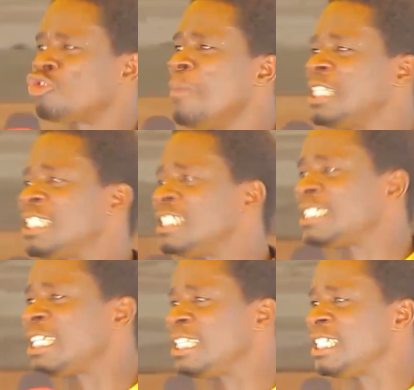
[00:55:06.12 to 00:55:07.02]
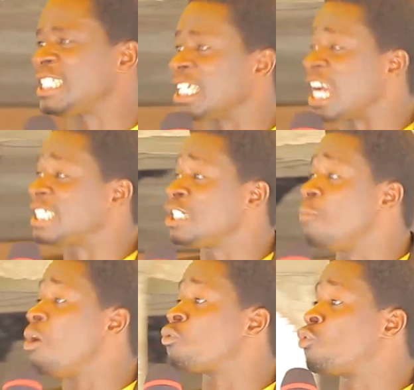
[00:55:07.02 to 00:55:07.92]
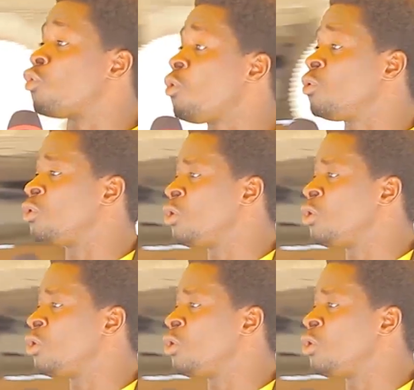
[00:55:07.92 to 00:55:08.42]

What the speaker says: Asume sisi, teka chile bokuro.